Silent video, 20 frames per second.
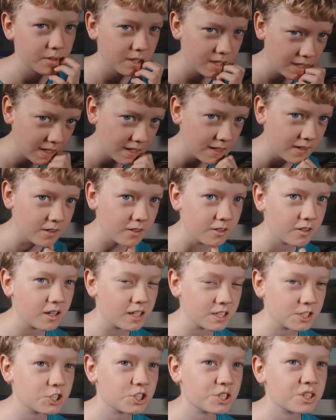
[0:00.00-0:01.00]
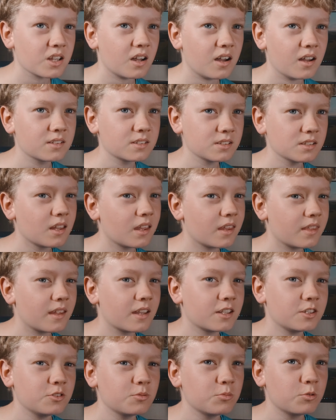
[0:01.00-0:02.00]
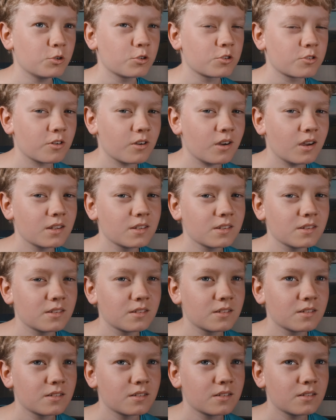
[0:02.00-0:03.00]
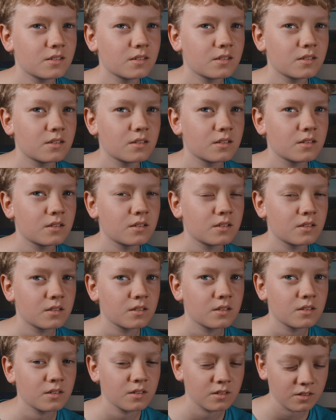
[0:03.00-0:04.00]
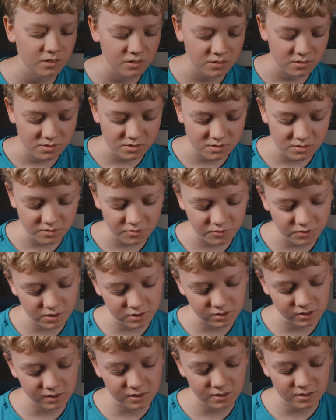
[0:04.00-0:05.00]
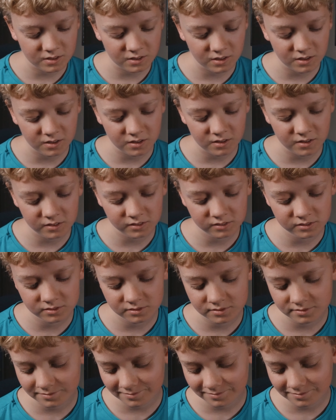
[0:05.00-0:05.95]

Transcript: Nico, I just started and then you walked right in. It's not funny, can you go?